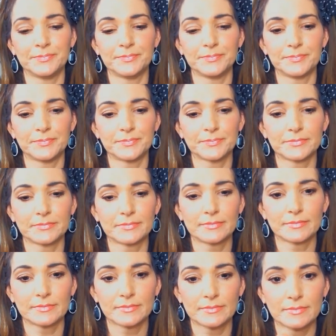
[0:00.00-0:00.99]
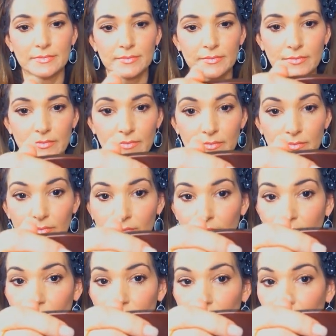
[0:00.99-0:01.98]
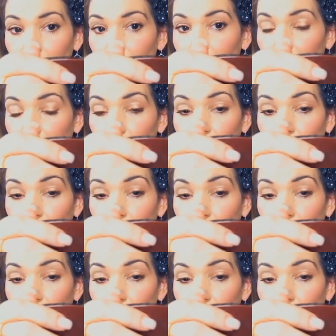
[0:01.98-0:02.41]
(silence)